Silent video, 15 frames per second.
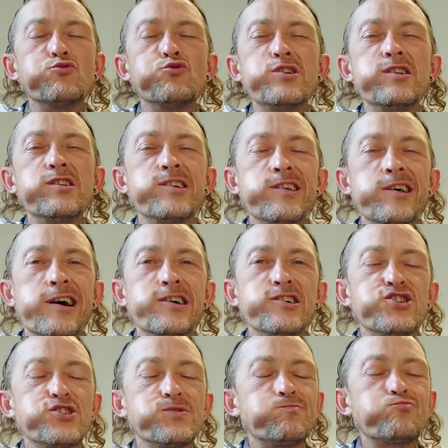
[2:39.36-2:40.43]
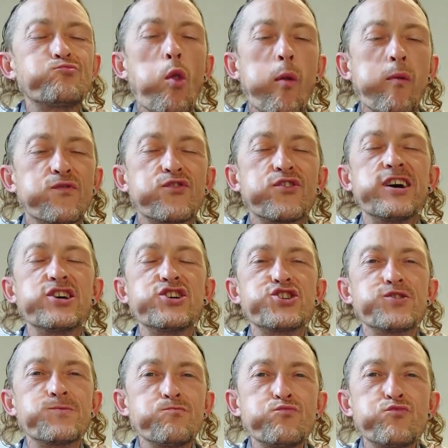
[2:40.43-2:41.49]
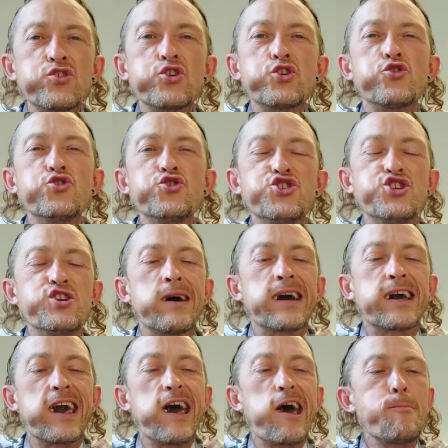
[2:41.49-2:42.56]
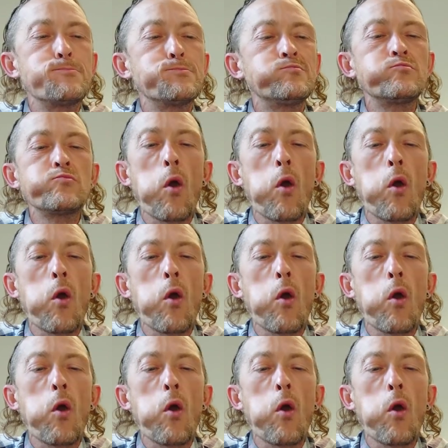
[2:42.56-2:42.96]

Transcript: Really nice, fresh, crunchy baguette.